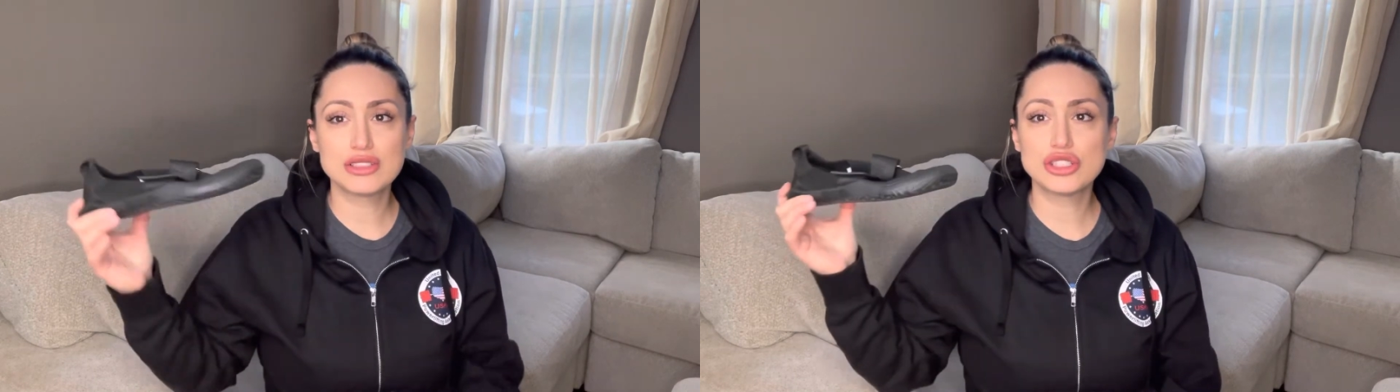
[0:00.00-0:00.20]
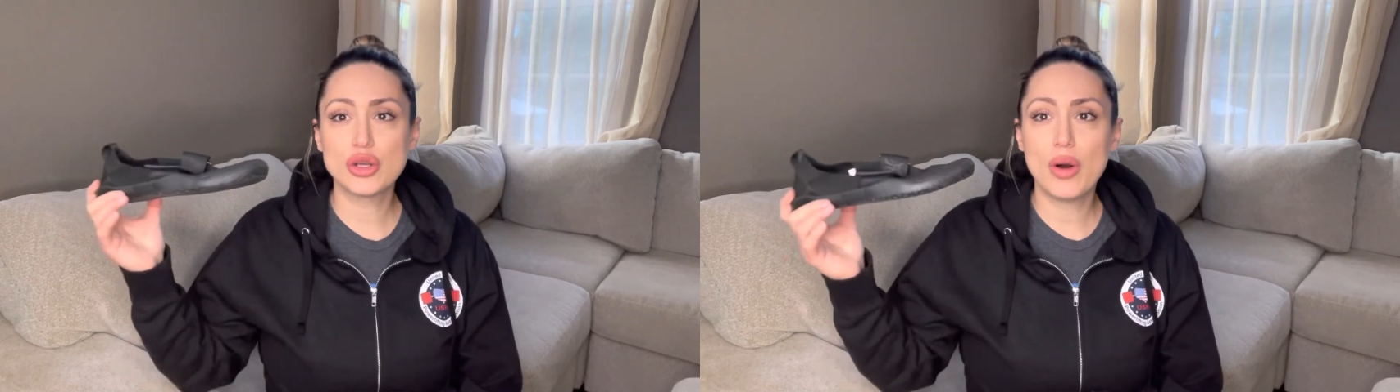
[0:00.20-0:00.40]

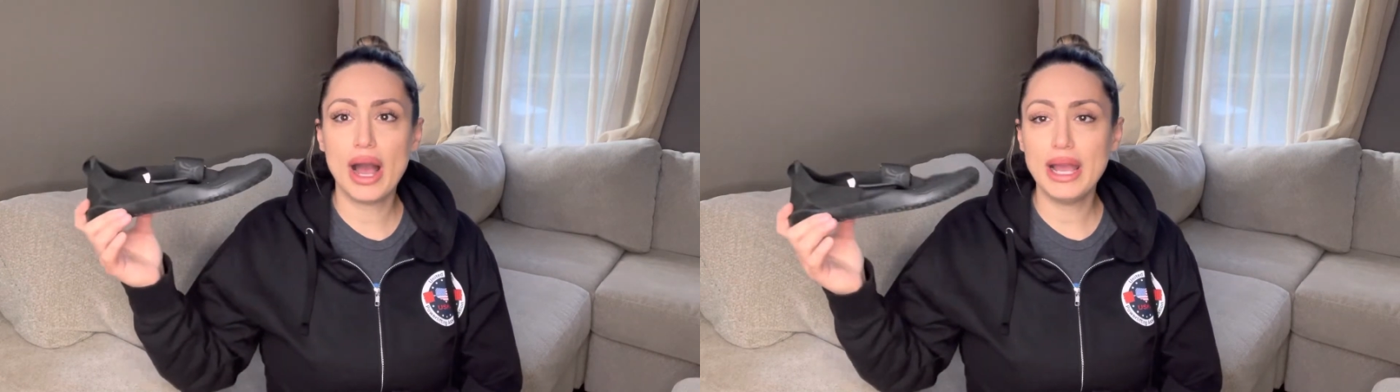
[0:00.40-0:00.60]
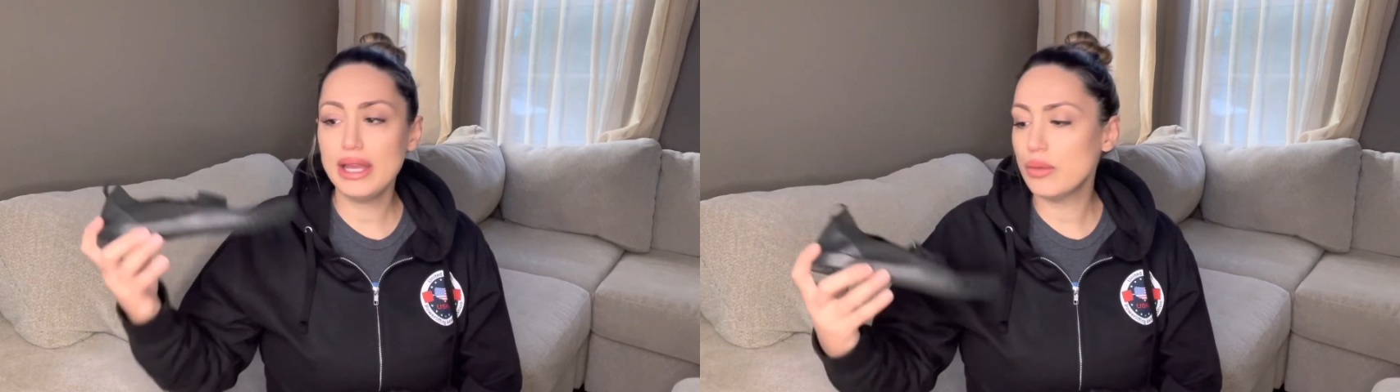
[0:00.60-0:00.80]
so
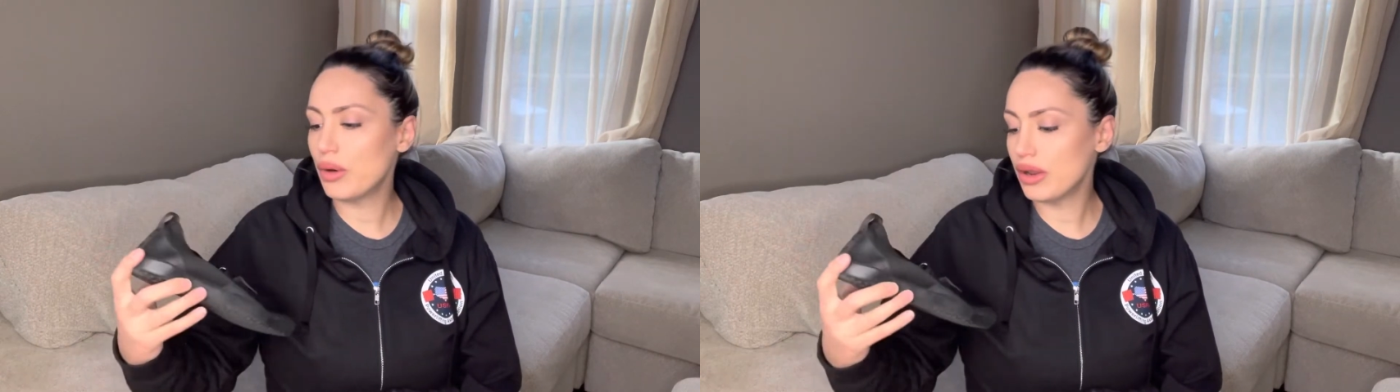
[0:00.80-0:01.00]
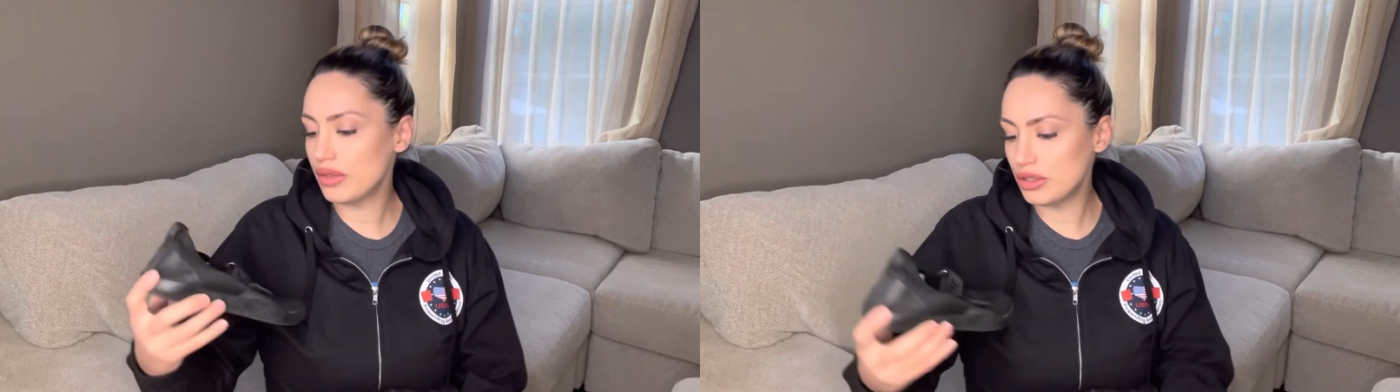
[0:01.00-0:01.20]
I
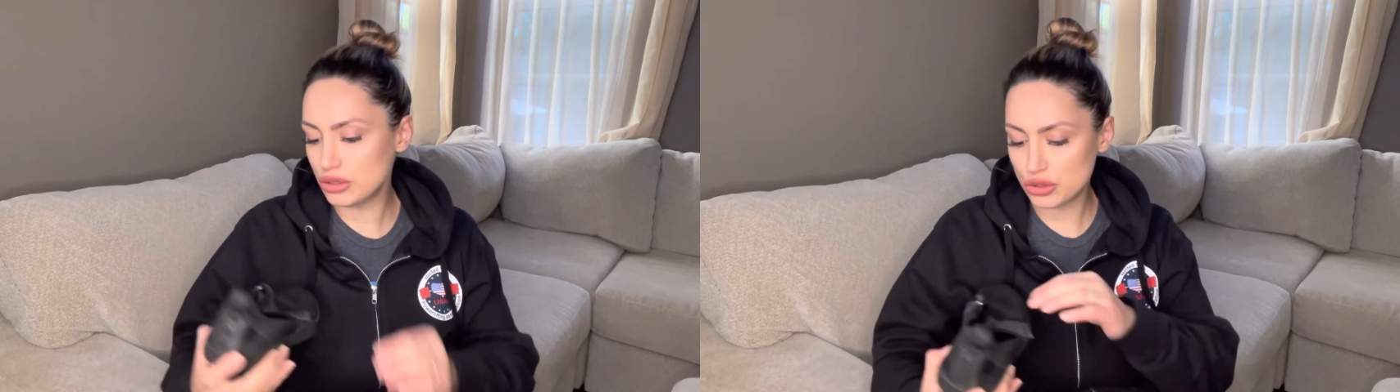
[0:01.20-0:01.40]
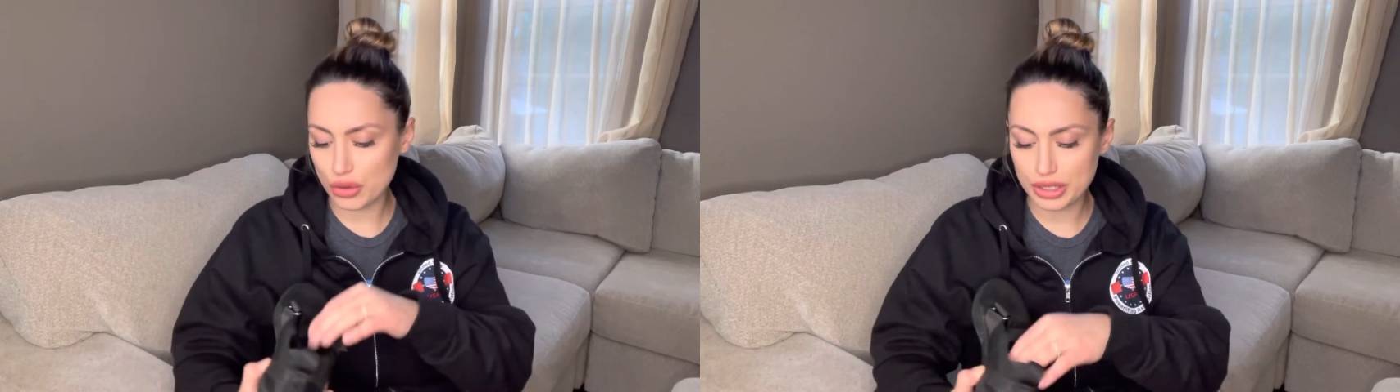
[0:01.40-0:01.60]
wear the
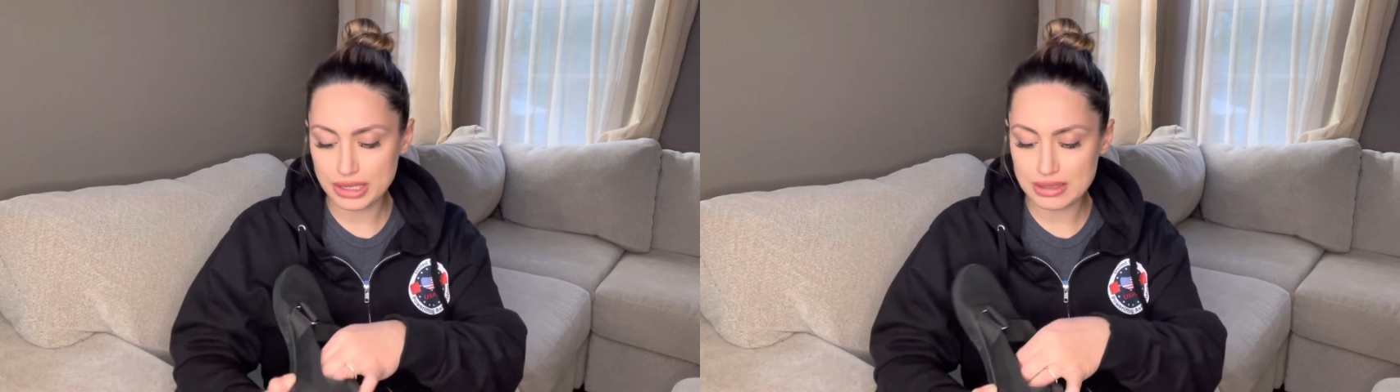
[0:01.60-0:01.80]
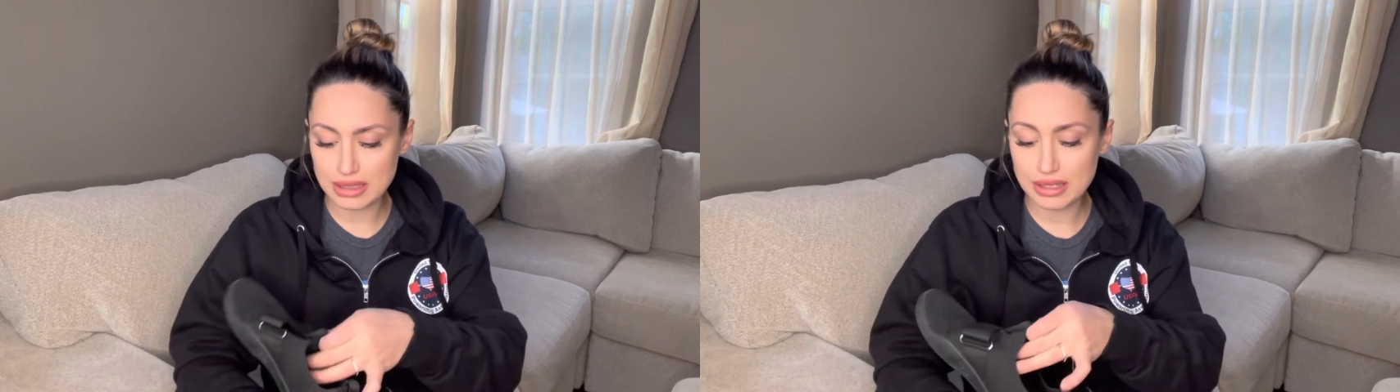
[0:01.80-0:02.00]

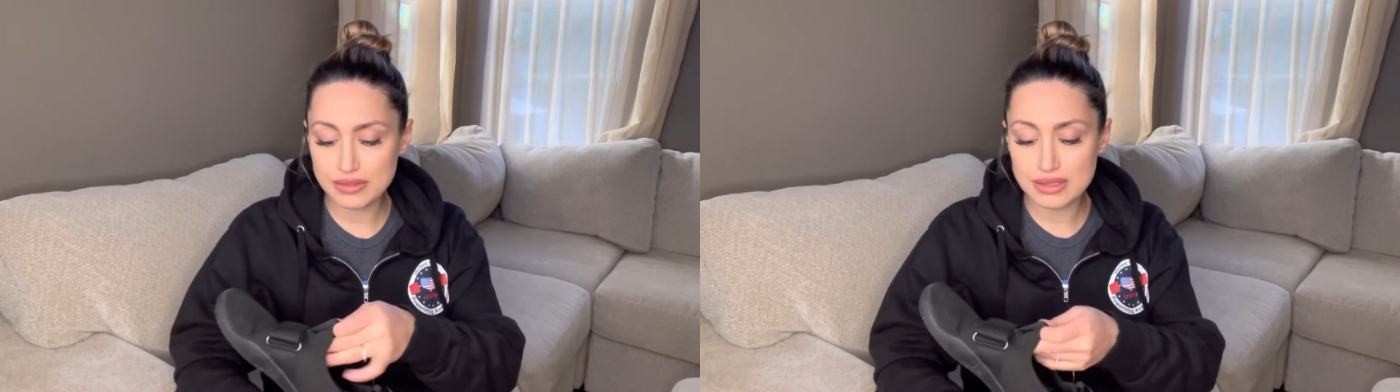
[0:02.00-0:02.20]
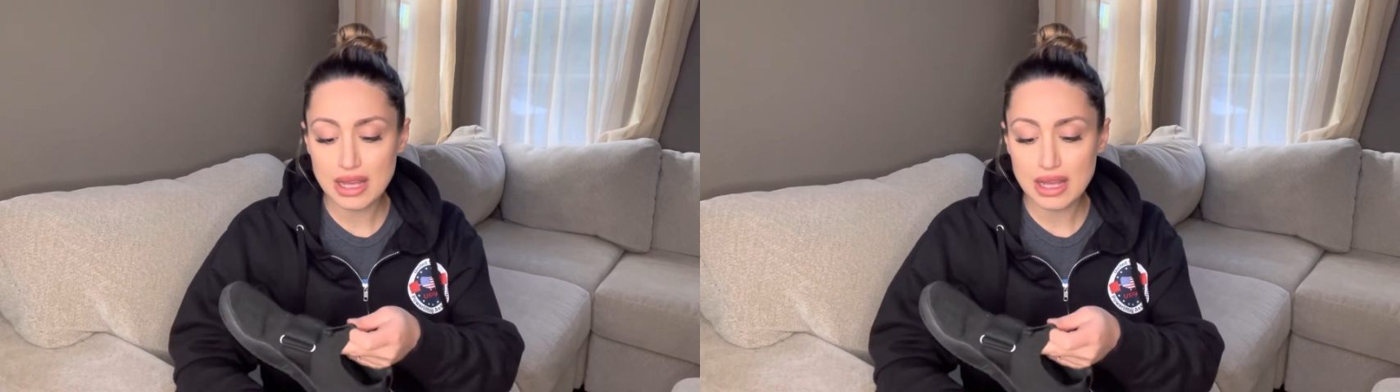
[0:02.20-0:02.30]
Notorious Lifts.